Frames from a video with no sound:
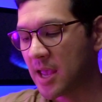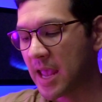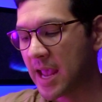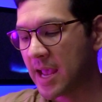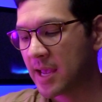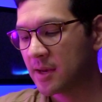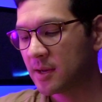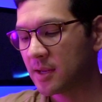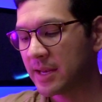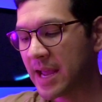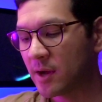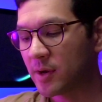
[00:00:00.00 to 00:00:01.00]
And
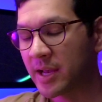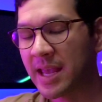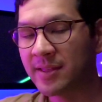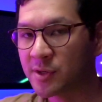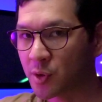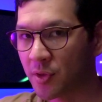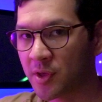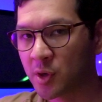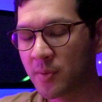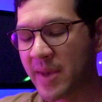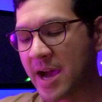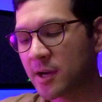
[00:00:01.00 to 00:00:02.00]
now, again, these are
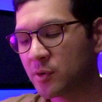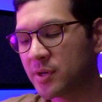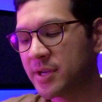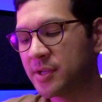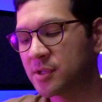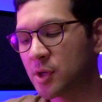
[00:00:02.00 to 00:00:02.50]
thinner batteries,